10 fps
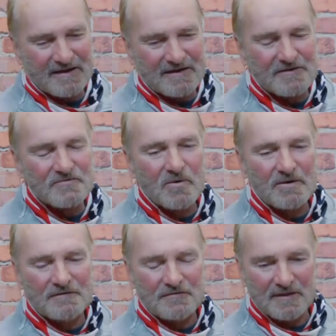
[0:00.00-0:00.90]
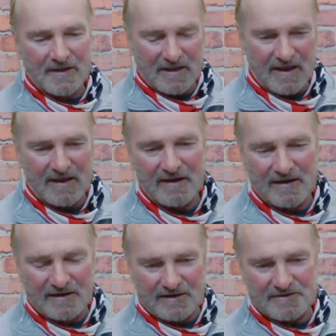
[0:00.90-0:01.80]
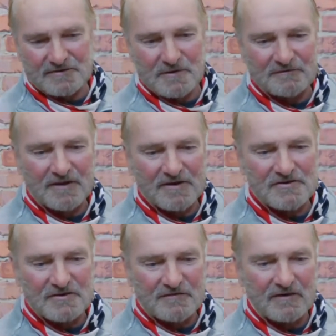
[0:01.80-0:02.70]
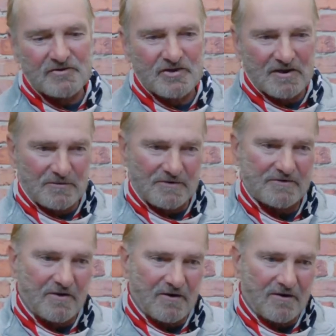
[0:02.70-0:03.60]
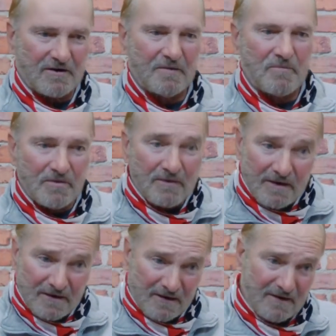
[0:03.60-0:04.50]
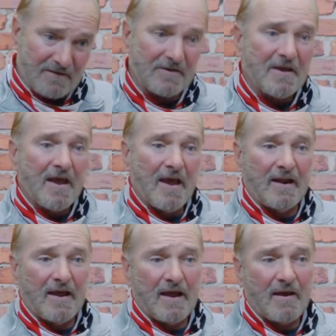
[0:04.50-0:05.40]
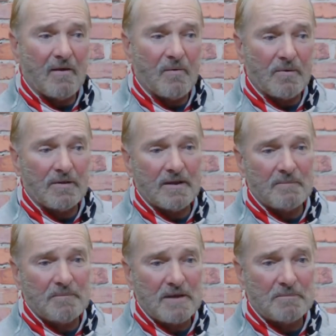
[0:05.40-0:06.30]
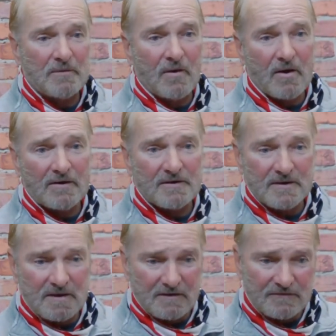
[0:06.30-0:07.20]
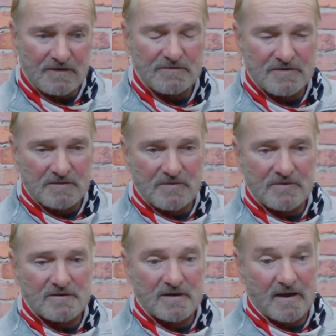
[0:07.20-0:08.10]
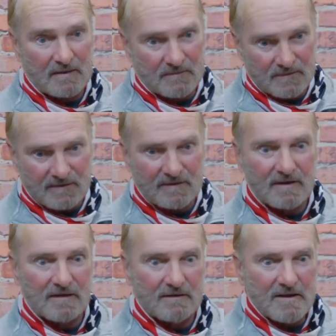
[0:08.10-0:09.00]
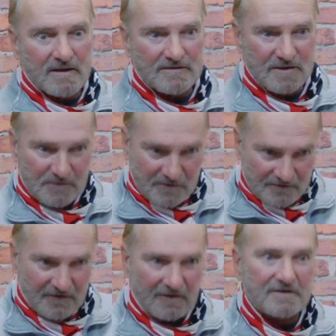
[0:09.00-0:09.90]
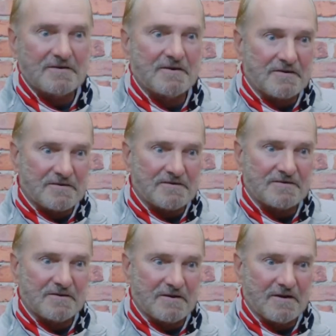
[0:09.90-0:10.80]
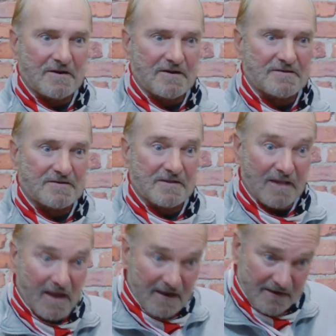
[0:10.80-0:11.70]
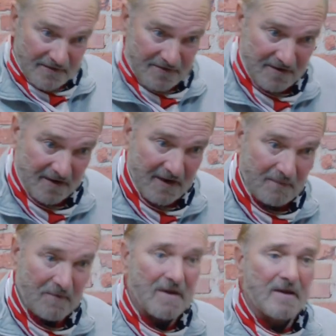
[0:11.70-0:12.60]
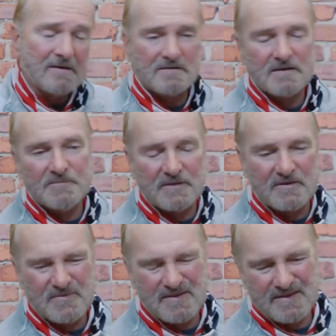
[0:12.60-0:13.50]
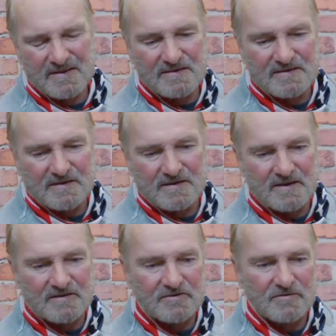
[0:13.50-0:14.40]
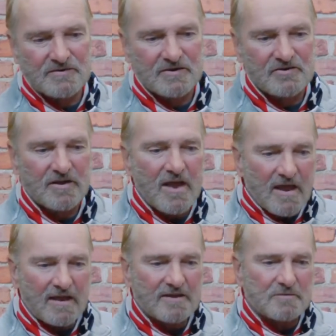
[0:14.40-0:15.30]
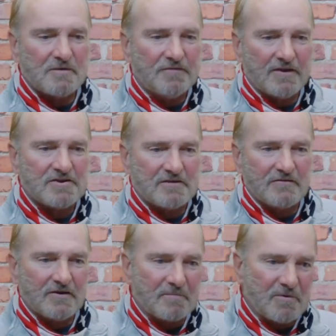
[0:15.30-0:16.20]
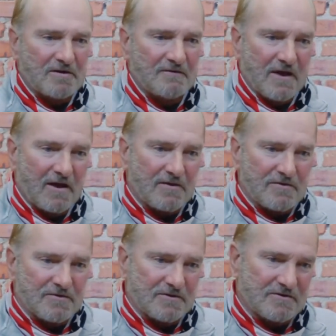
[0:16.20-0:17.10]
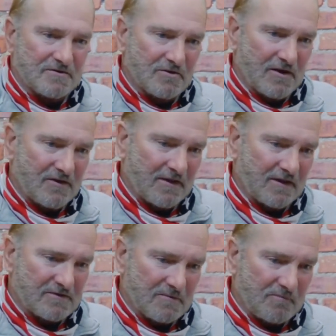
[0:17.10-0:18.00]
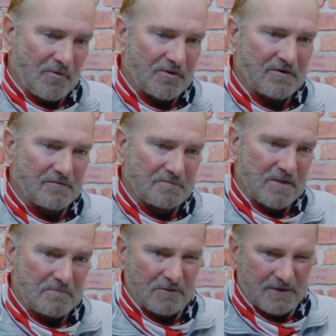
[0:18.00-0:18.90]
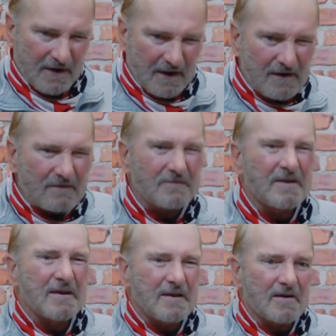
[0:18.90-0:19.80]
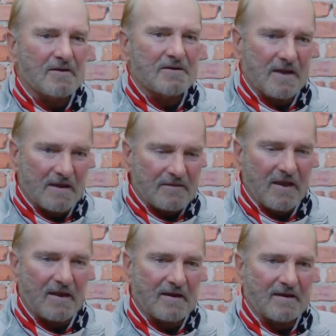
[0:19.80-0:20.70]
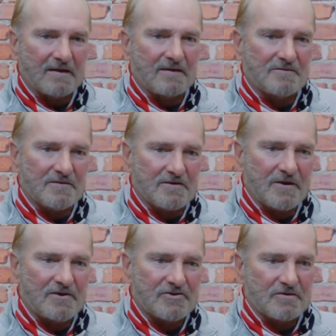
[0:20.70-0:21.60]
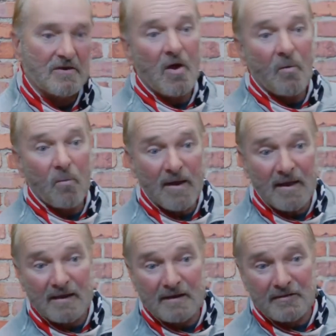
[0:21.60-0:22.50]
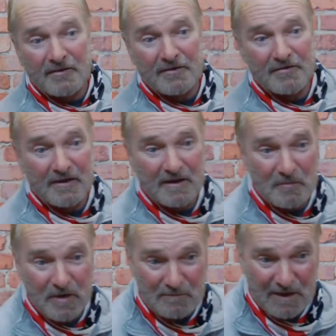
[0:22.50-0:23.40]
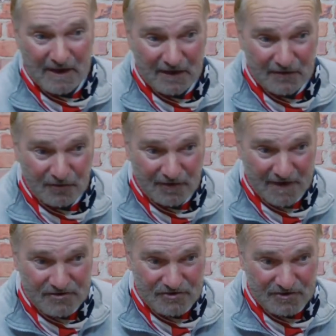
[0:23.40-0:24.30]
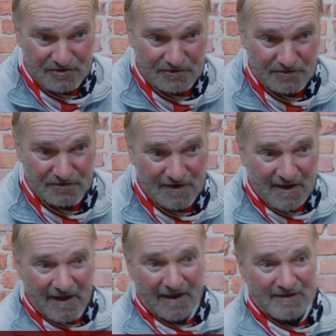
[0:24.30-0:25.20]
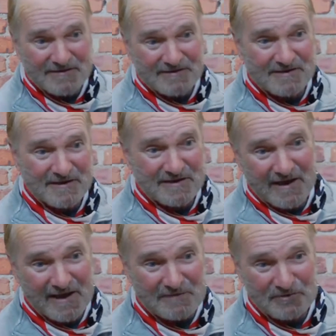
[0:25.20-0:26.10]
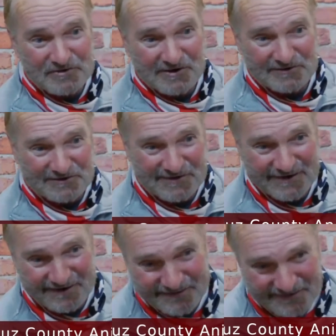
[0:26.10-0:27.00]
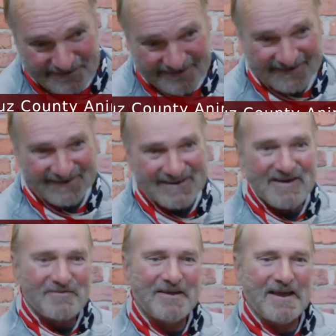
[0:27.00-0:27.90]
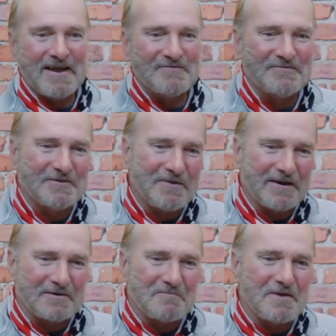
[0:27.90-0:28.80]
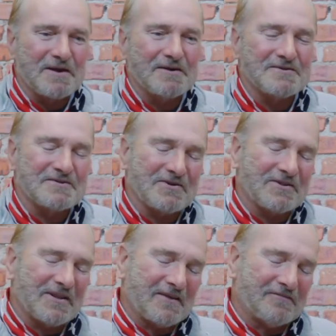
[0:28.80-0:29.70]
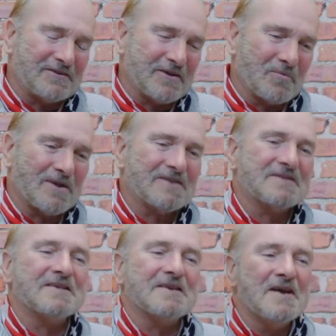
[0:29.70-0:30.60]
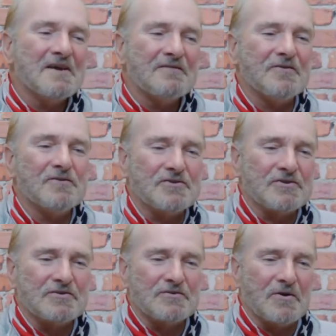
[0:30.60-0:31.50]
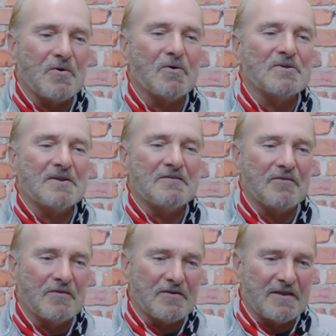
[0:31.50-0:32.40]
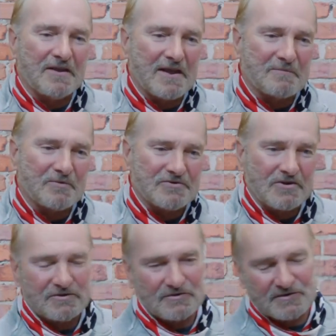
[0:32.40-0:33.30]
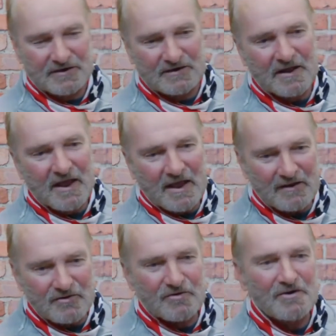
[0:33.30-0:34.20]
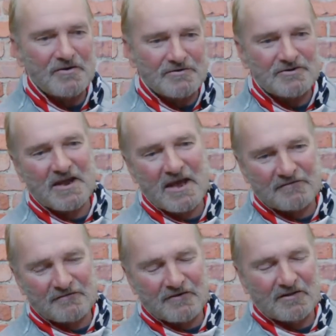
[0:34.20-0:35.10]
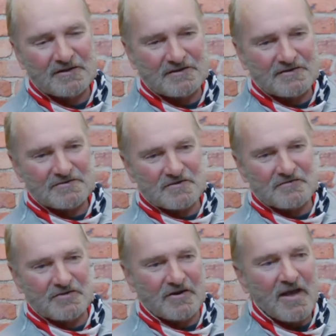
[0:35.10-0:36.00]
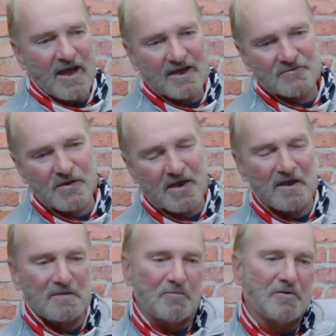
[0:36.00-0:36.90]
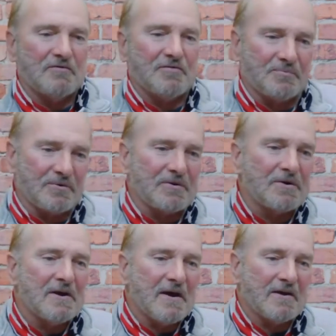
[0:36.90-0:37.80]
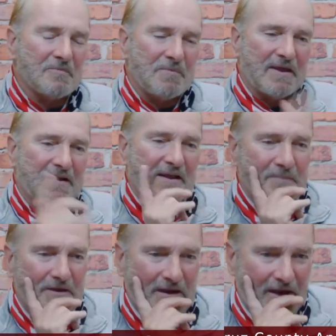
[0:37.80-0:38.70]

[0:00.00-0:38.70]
it is wonderful. Again, it's a reflection of how generous our community is and how willing people are to give, you know, some of their time or, and some of their volunteers' uh, case, a lot of their time to something that really is is so essential. It's a reflection of our community values, and so I think it's important for people to kind of, you know, take that into consideration when they're thinking about making a donation to scanimalshelter.org. We have about a minute or so left, uh, what's the future holding for the animal shelter and and you and your staff and volunteers over there as we kind of move through the pandemic?